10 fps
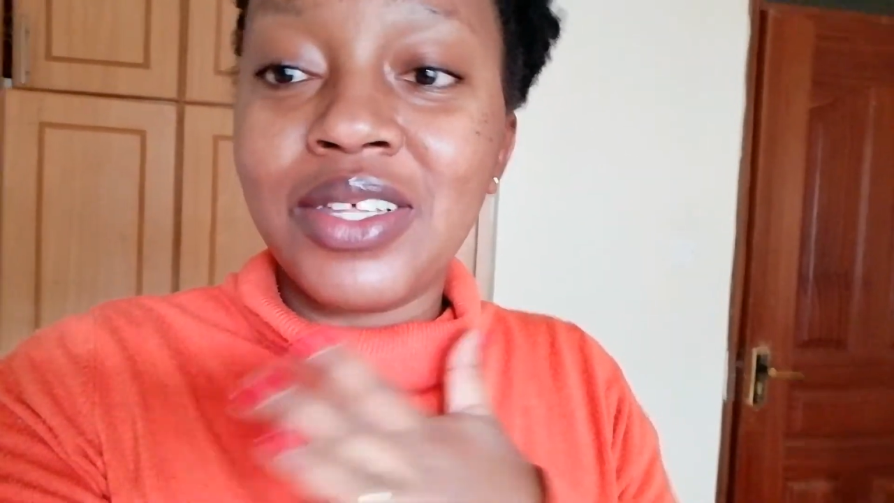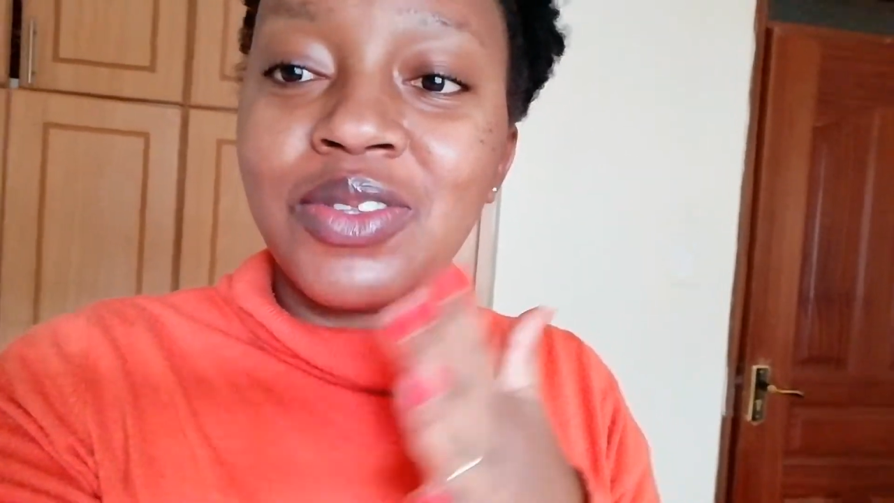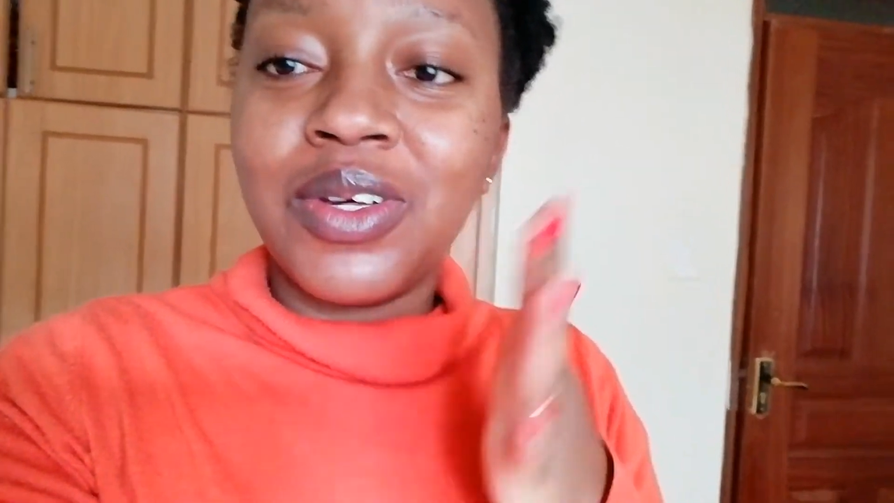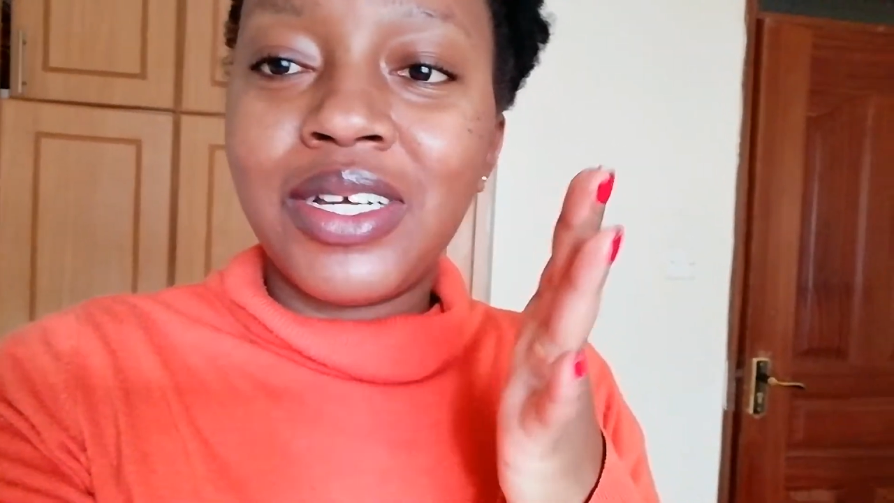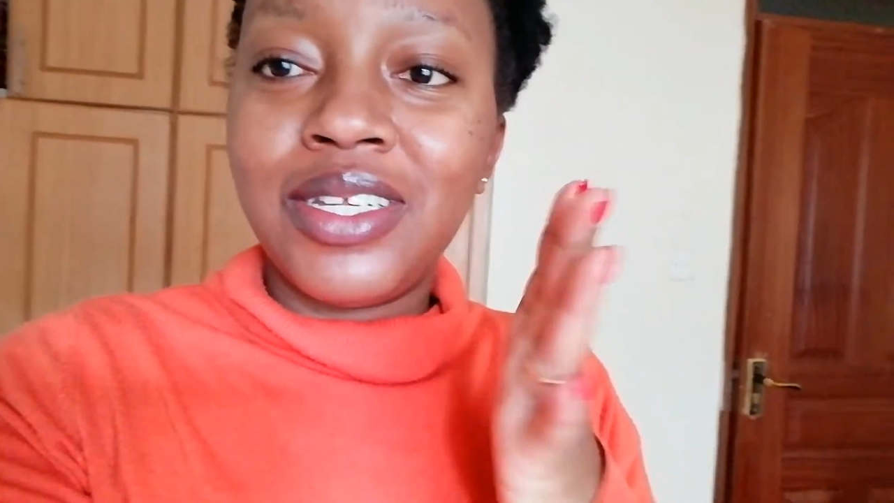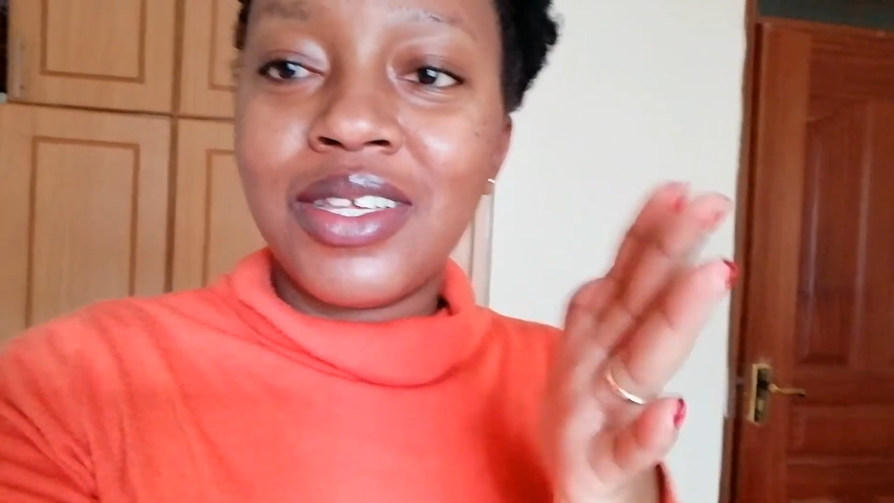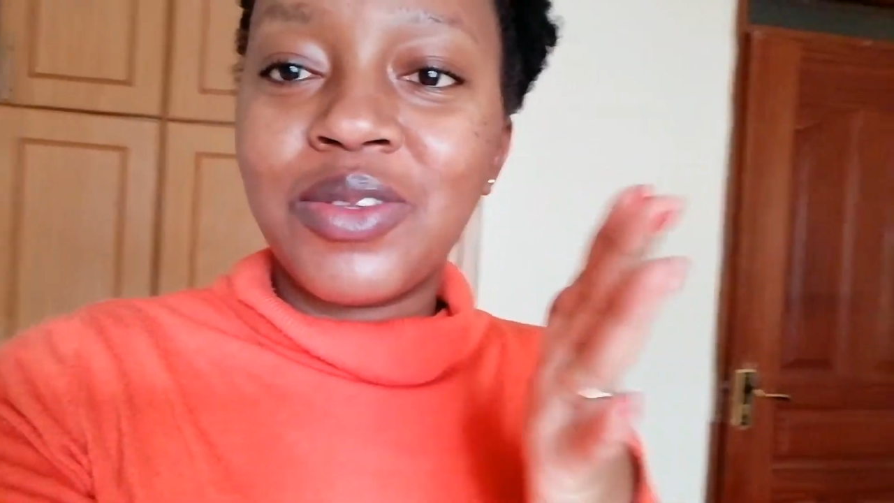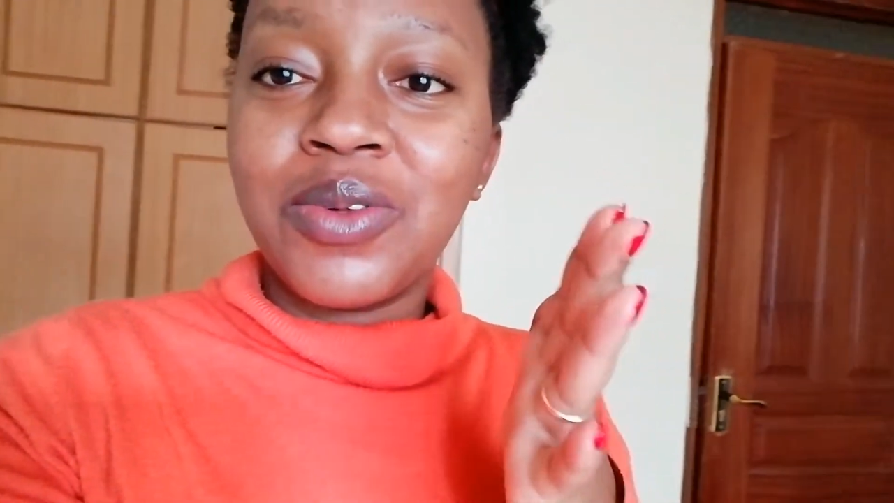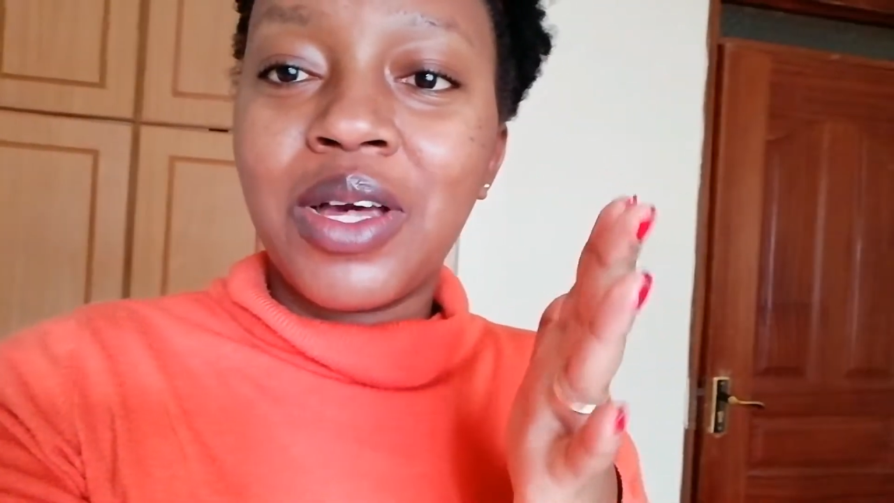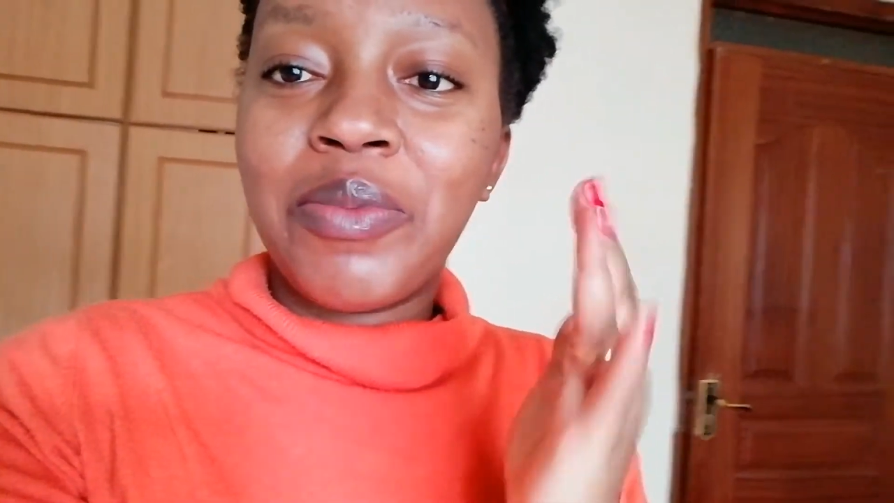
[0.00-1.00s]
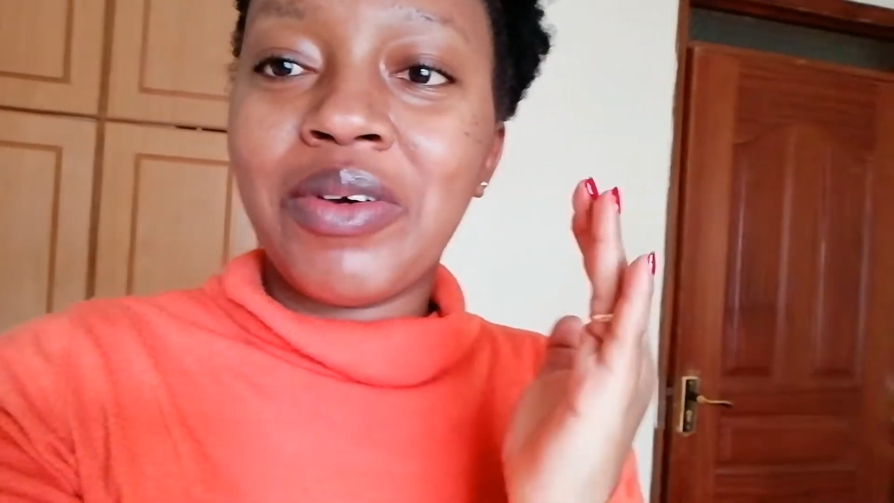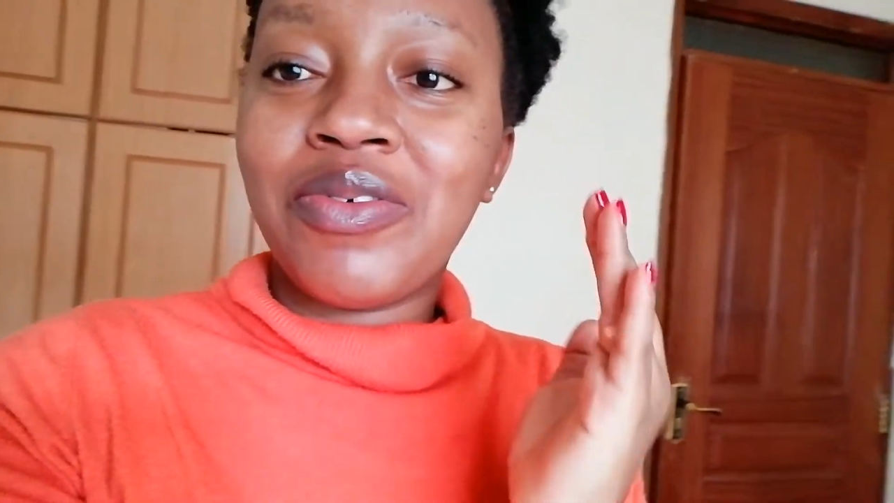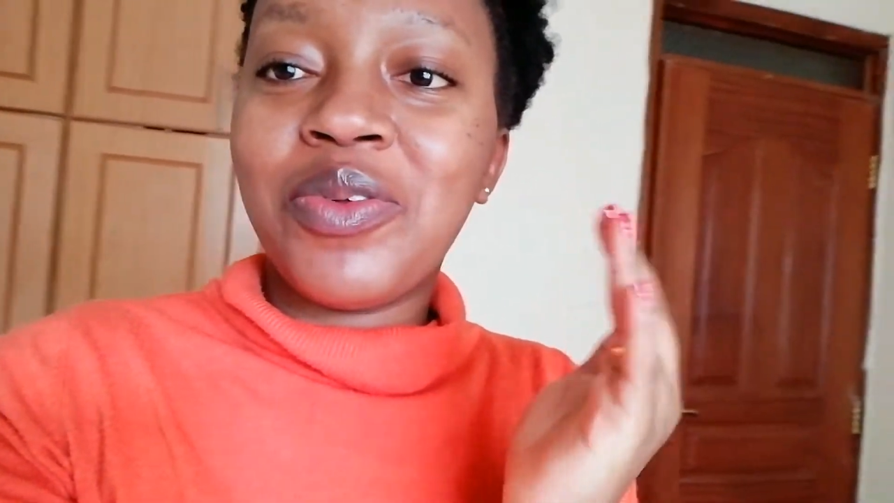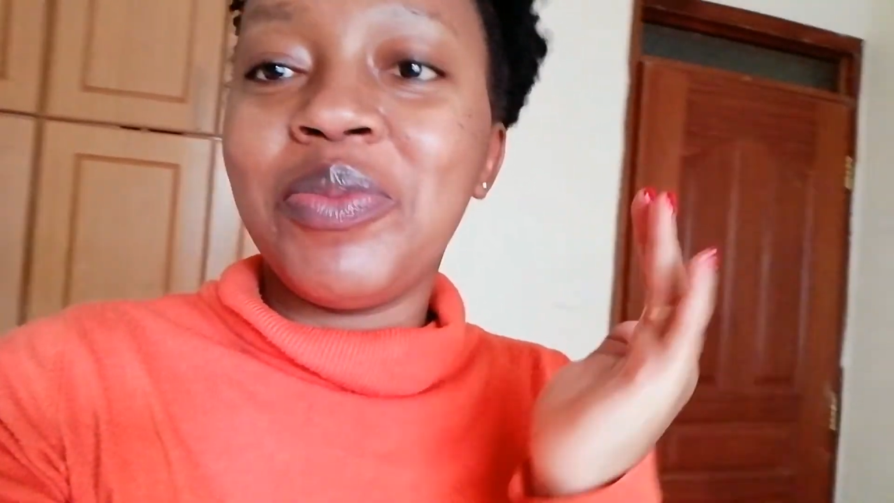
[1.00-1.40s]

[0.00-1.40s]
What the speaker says: So I just woke up a few